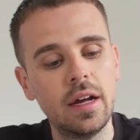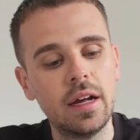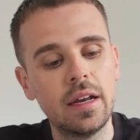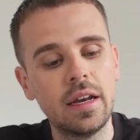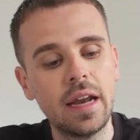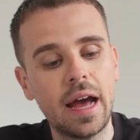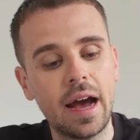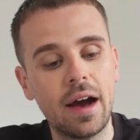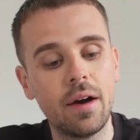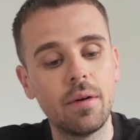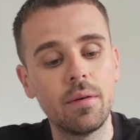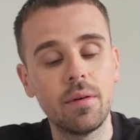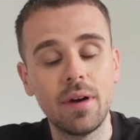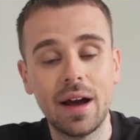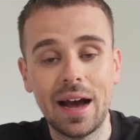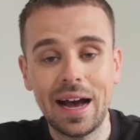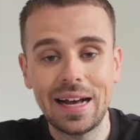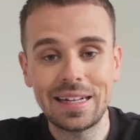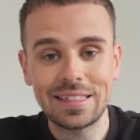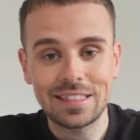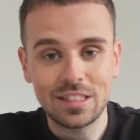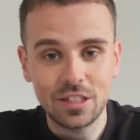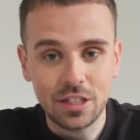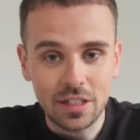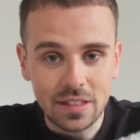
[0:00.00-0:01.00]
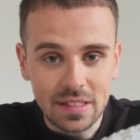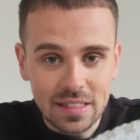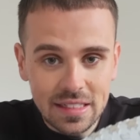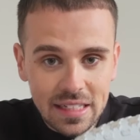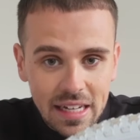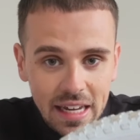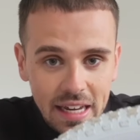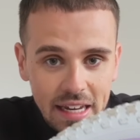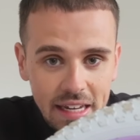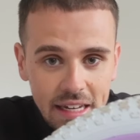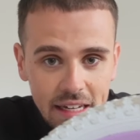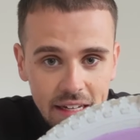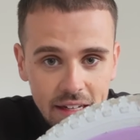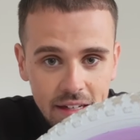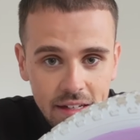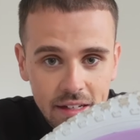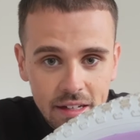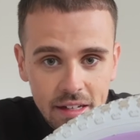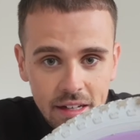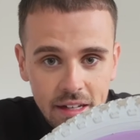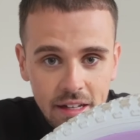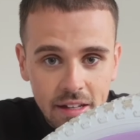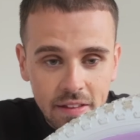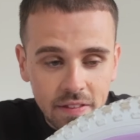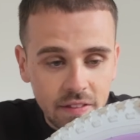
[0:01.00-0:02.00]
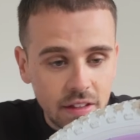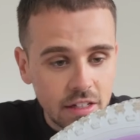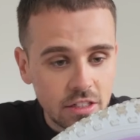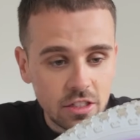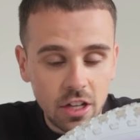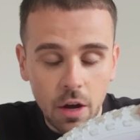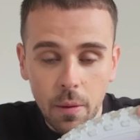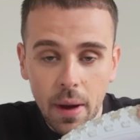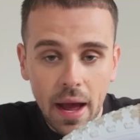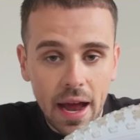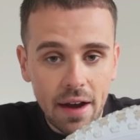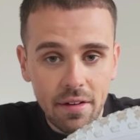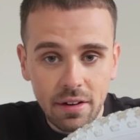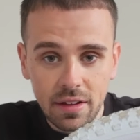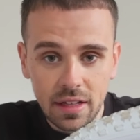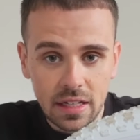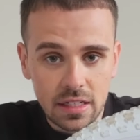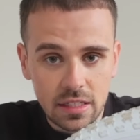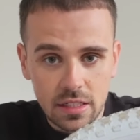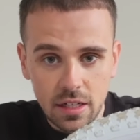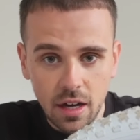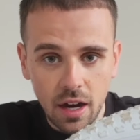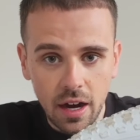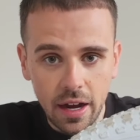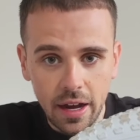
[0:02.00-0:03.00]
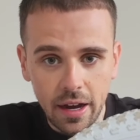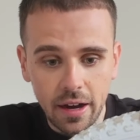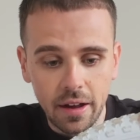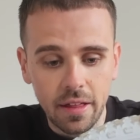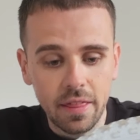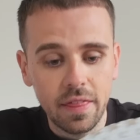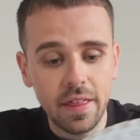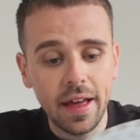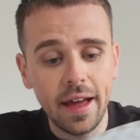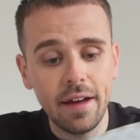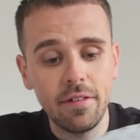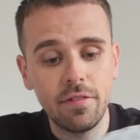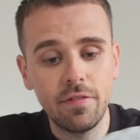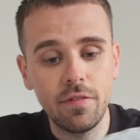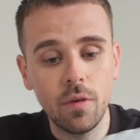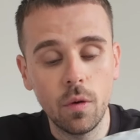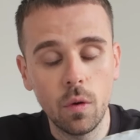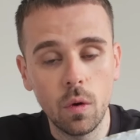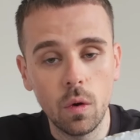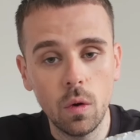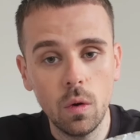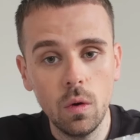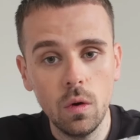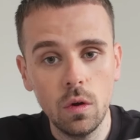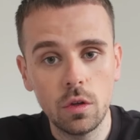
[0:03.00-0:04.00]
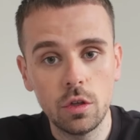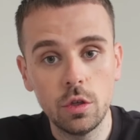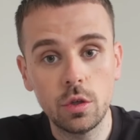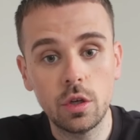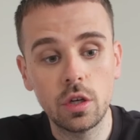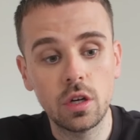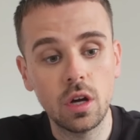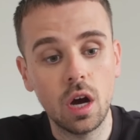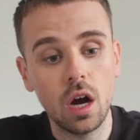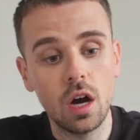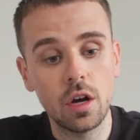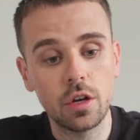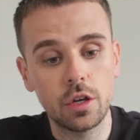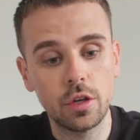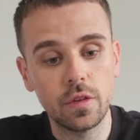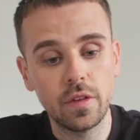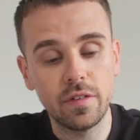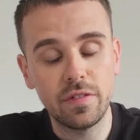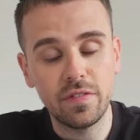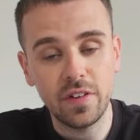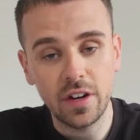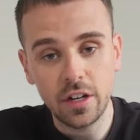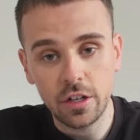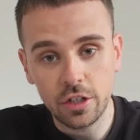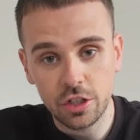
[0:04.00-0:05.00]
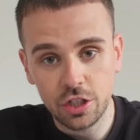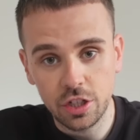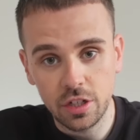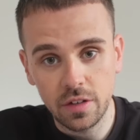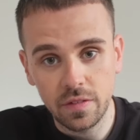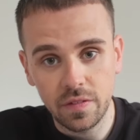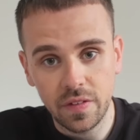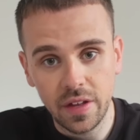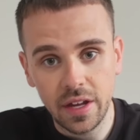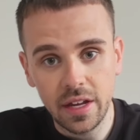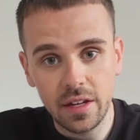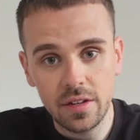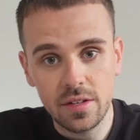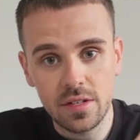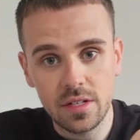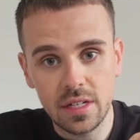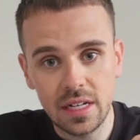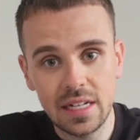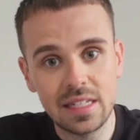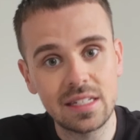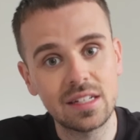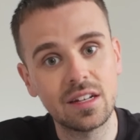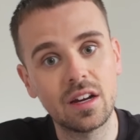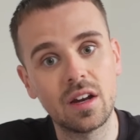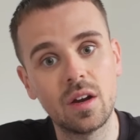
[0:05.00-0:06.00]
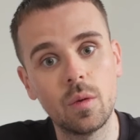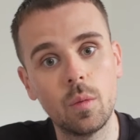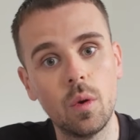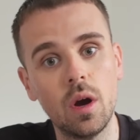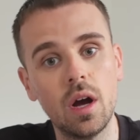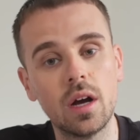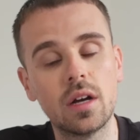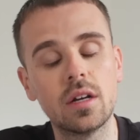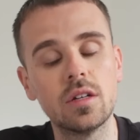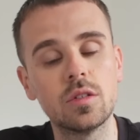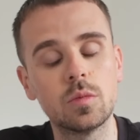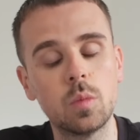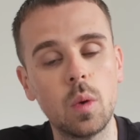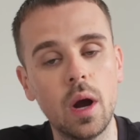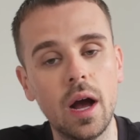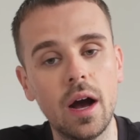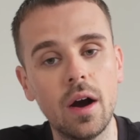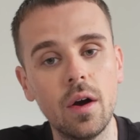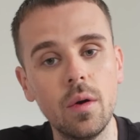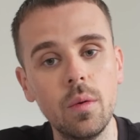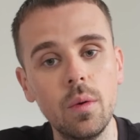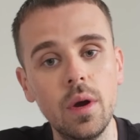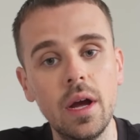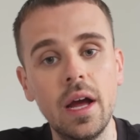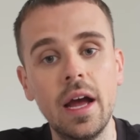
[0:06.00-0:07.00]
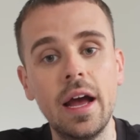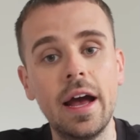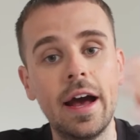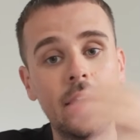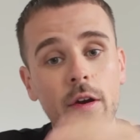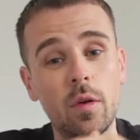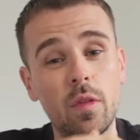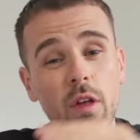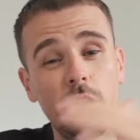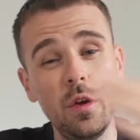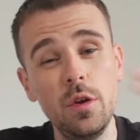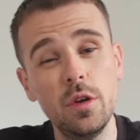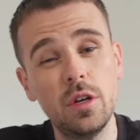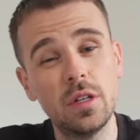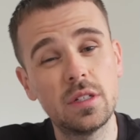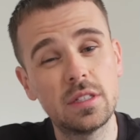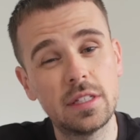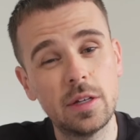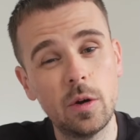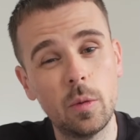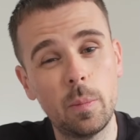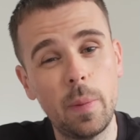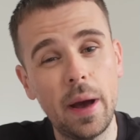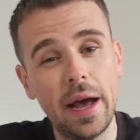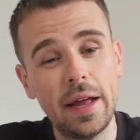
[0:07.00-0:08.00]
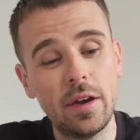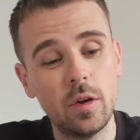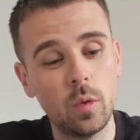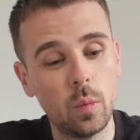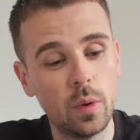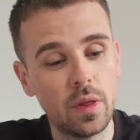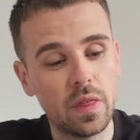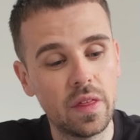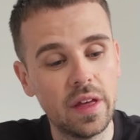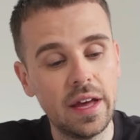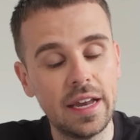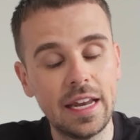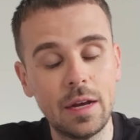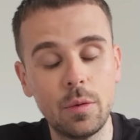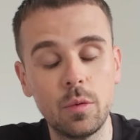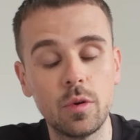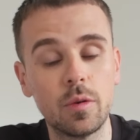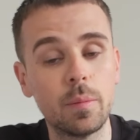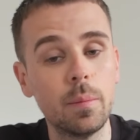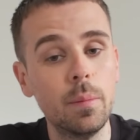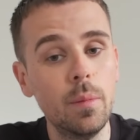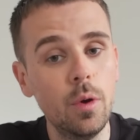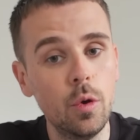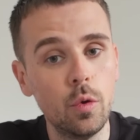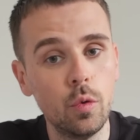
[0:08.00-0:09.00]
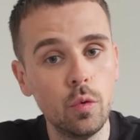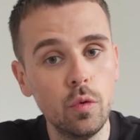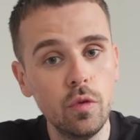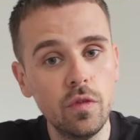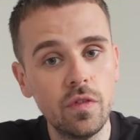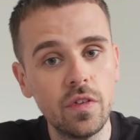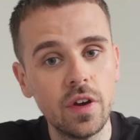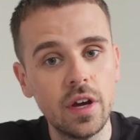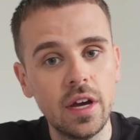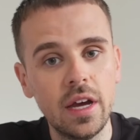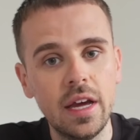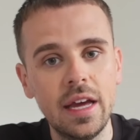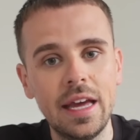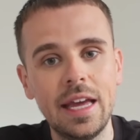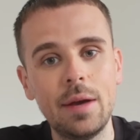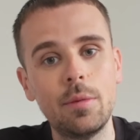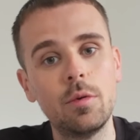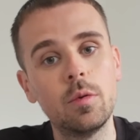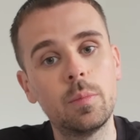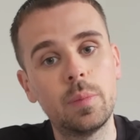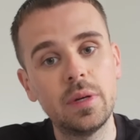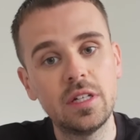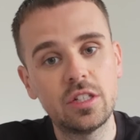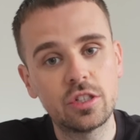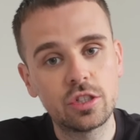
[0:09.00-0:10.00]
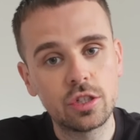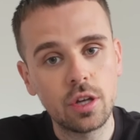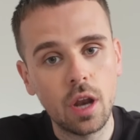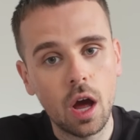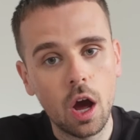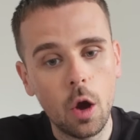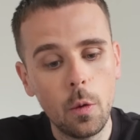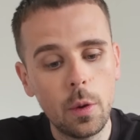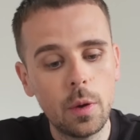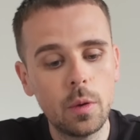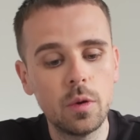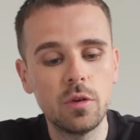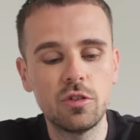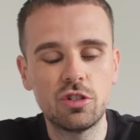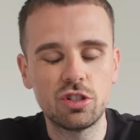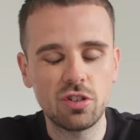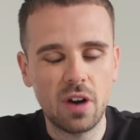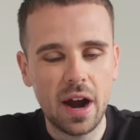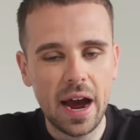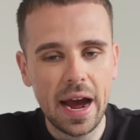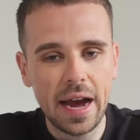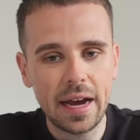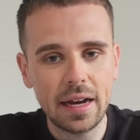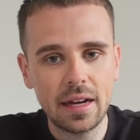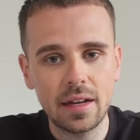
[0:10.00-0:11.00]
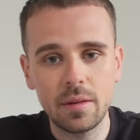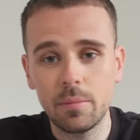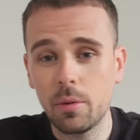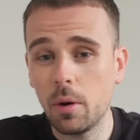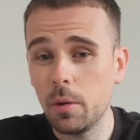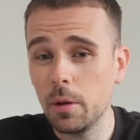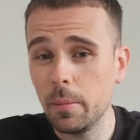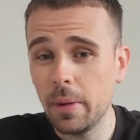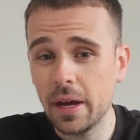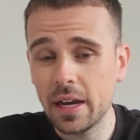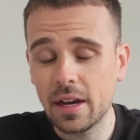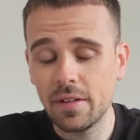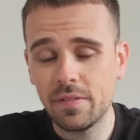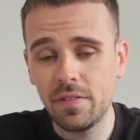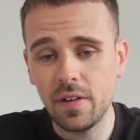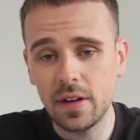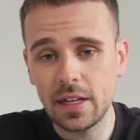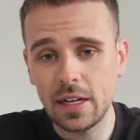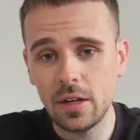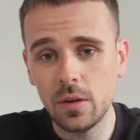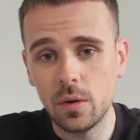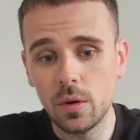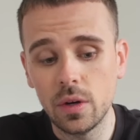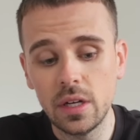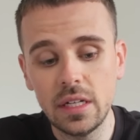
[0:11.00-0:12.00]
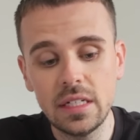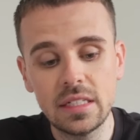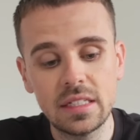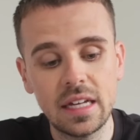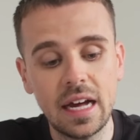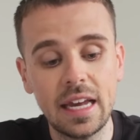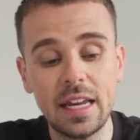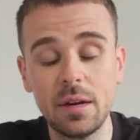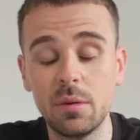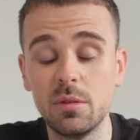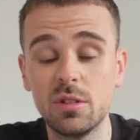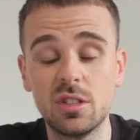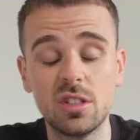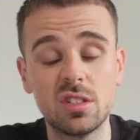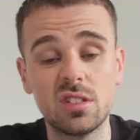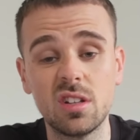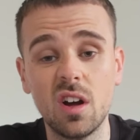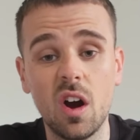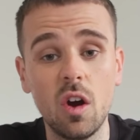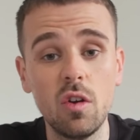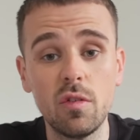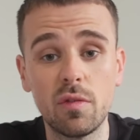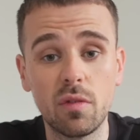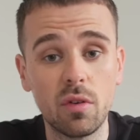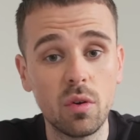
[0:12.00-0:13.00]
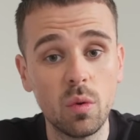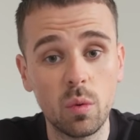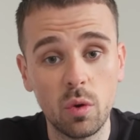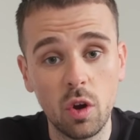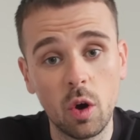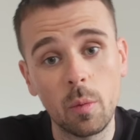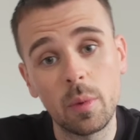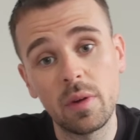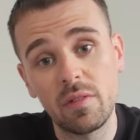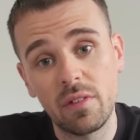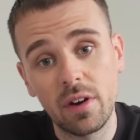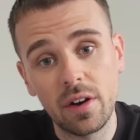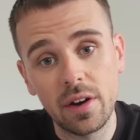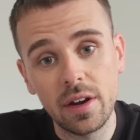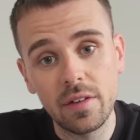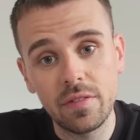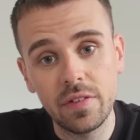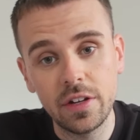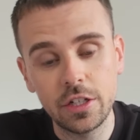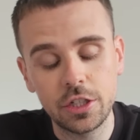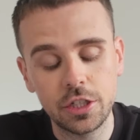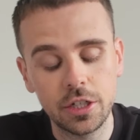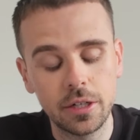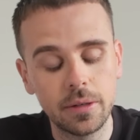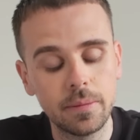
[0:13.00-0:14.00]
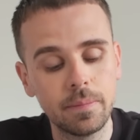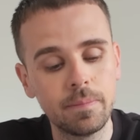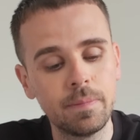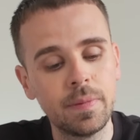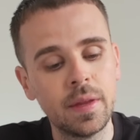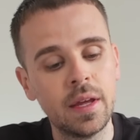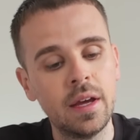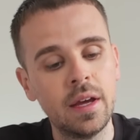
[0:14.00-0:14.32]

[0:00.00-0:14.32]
Now, as you can see, there's no air in this tyre. Therefore, you could argue the function of this isn't going to work as well. And although you could still pedal with it and it would move, it would be slow, it would drag, probably make a funny noise, and it would just overall not be very efficient.